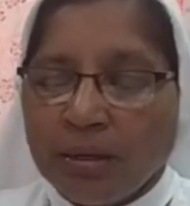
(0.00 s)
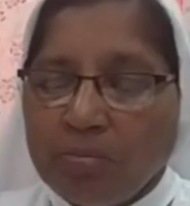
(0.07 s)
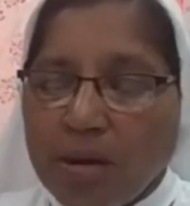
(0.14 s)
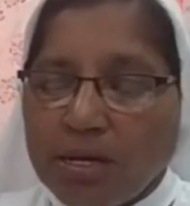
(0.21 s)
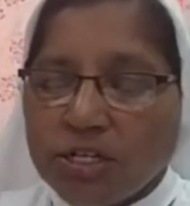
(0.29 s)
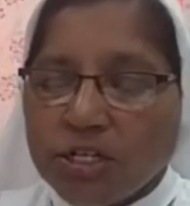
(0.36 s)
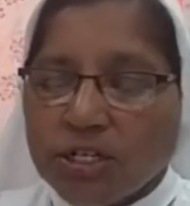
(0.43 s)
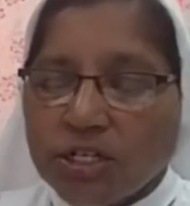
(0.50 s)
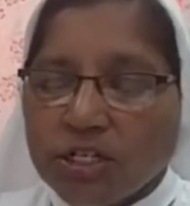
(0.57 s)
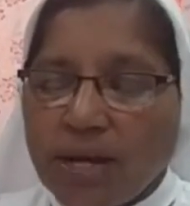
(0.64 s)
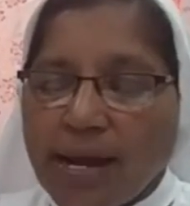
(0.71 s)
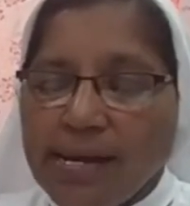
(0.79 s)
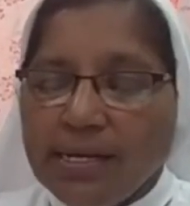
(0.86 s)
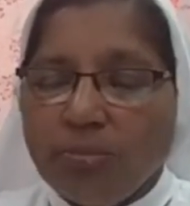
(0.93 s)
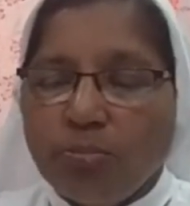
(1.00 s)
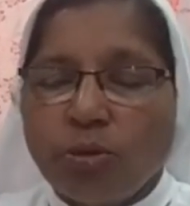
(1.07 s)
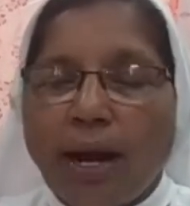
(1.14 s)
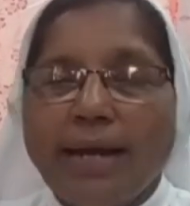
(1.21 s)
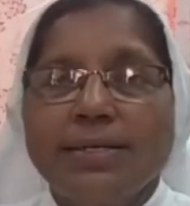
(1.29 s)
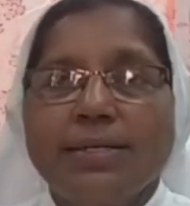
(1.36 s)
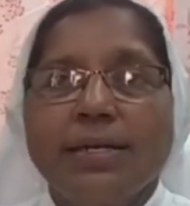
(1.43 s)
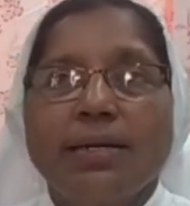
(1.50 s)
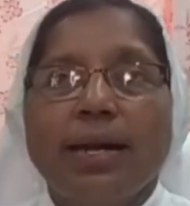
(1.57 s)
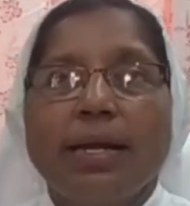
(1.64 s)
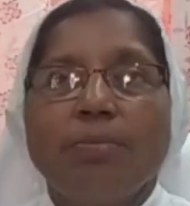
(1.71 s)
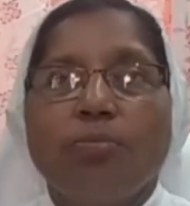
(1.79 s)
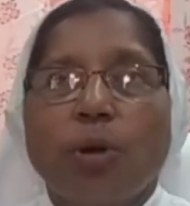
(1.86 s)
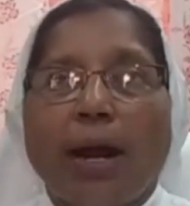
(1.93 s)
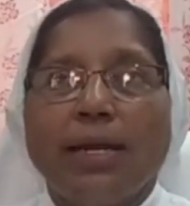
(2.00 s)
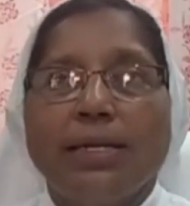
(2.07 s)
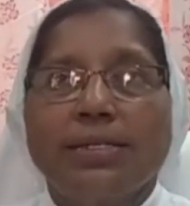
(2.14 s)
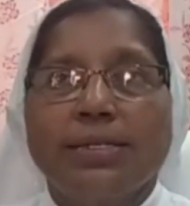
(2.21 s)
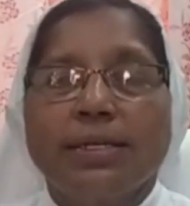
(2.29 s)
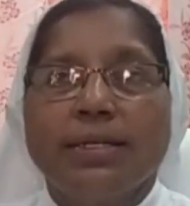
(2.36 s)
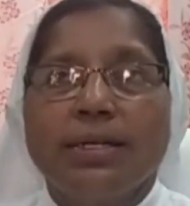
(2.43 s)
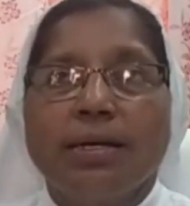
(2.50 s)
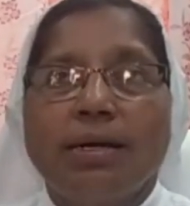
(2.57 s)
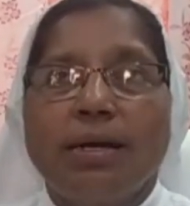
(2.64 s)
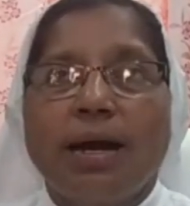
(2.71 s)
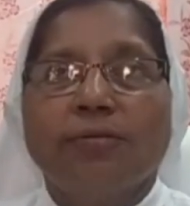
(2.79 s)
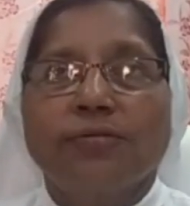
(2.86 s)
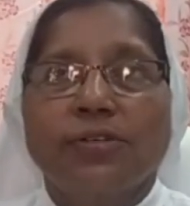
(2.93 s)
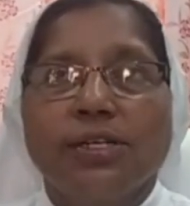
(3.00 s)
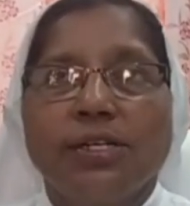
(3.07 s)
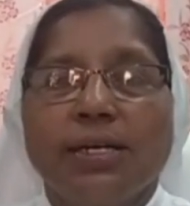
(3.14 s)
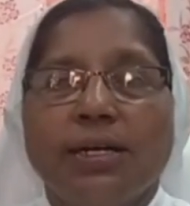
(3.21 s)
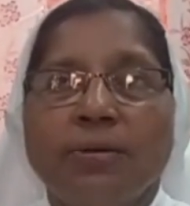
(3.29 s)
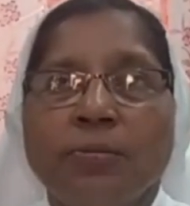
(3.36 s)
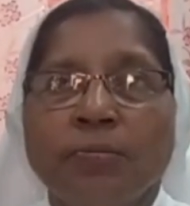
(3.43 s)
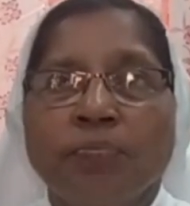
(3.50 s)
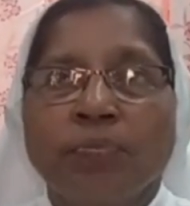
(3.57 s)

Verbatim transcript: May she shine brighter and brighter year after year.